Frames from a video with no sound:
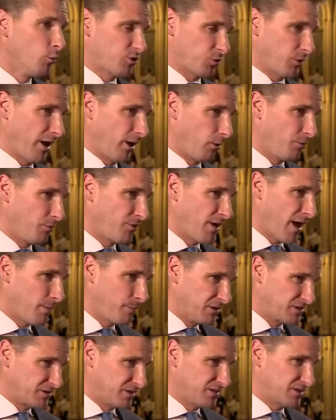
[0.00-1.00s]
which will help
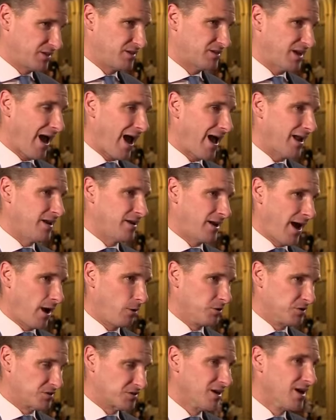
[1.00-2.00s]
their businesses and
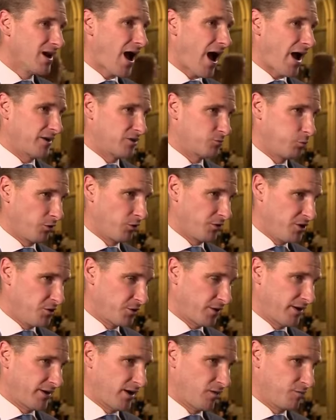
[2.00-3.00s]
ours, and is what
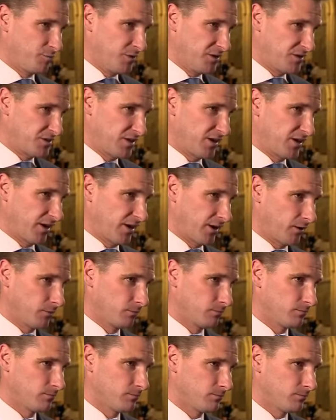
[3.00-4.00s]
the UK government is seeking